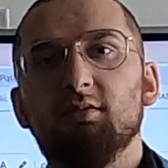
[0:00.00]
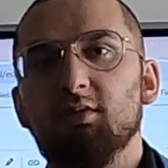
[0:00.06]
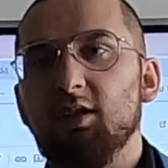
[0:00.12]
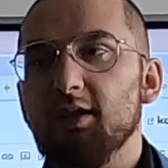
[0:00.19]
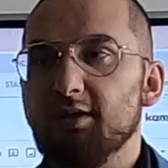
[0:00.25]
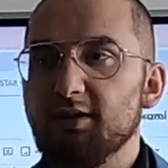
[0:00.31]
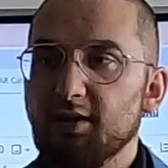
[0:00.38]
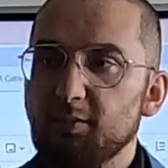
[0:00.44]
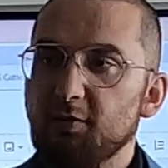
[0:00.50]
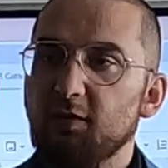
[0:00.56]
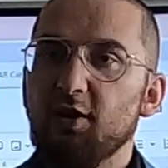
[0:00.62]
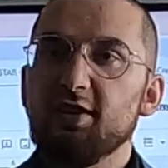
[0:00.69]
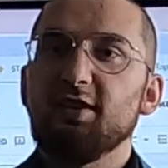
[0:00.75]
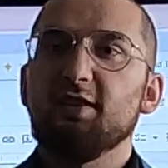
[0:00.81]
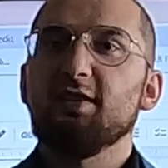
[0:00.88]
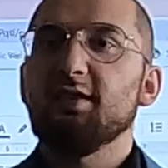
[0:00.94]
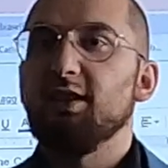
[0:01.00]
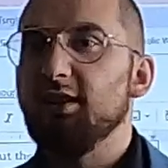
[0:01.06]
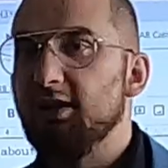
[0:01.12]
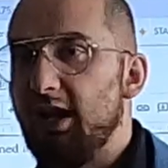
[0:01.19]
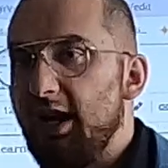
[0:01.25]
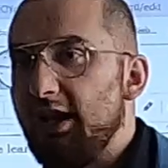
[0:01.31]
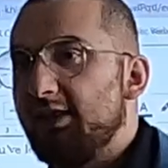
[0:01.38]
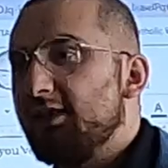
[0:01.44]
Right? Some of us are saying
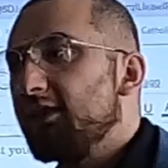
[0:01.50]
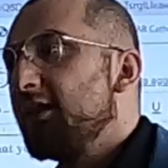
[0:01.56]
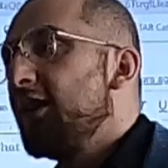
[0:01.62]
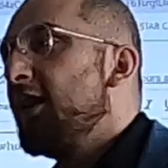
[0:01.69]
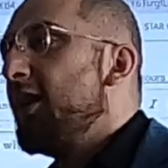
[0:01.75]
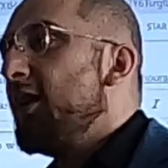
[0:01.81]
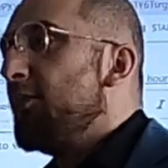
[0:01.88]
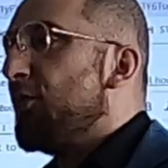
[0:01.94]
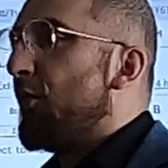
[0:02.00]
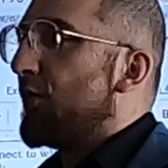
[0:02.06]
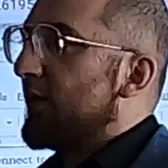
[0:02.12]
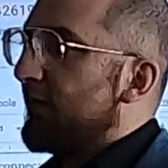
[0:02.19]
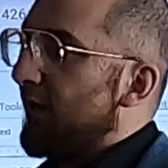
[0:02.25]
yes, most